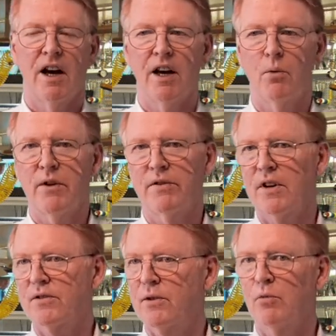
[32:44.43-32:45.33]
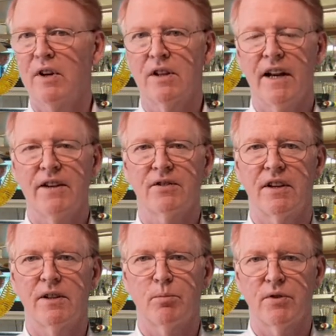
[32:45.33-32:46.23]
with just some relays
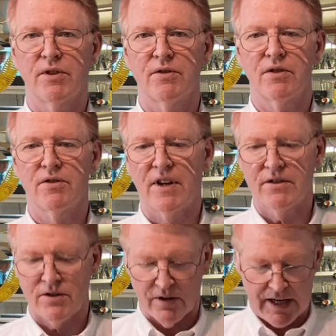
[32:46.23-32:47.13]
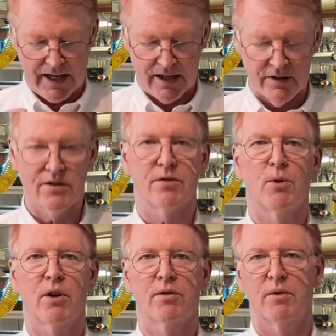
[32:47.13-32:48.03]
and the precision sensor and the
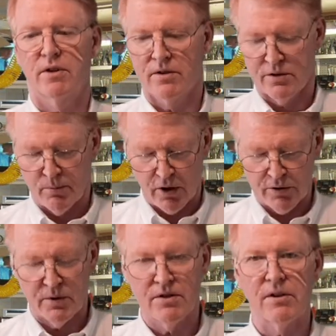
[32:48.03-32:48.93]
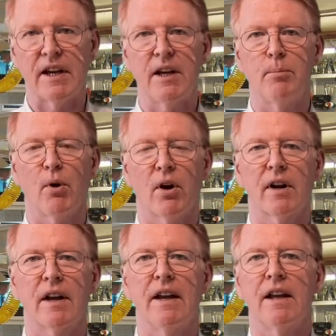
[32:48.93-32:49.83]
Smart Switch. The Smart Switch, the key
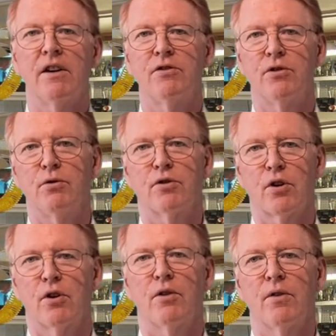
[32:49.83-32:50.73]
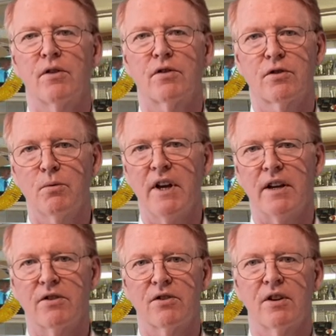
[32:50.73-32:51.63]
part to turn the
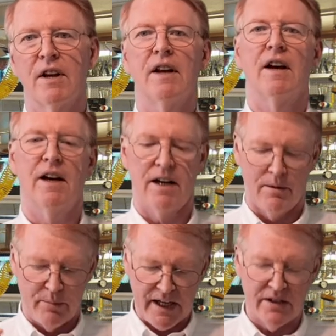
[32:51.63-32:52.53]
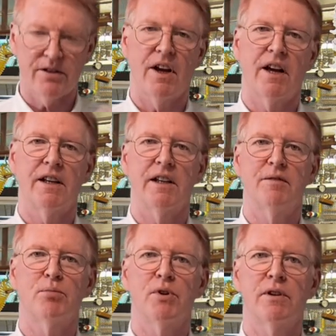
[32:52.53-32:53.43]
switch based on
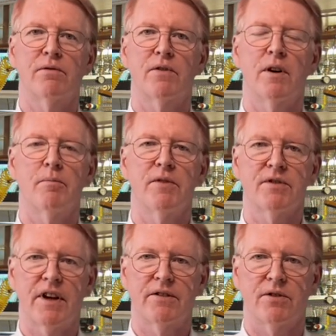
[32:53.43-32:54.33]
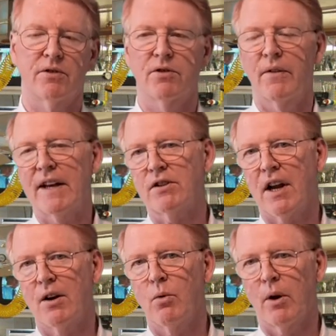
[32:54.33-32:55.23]
input from the sensor. So that's
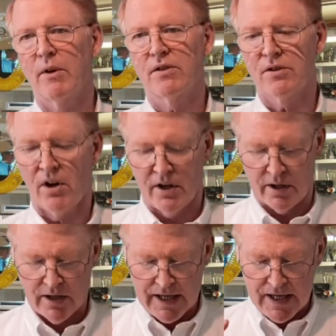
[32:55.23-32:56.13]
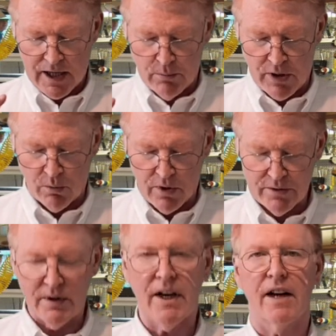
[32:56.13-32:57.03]
kind of where we started. But
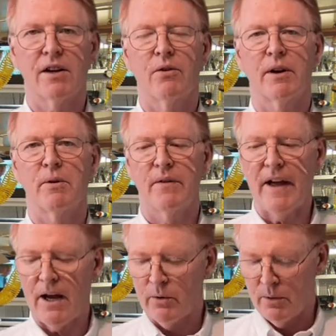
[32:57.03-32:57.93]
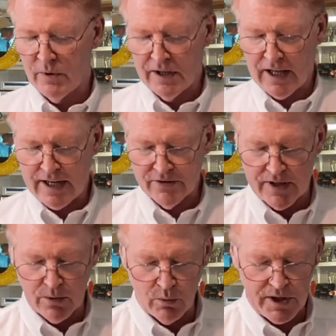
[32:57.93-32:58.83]
once we got going with that, we realized
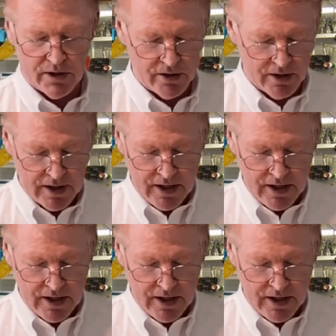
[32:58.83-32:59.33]
that we could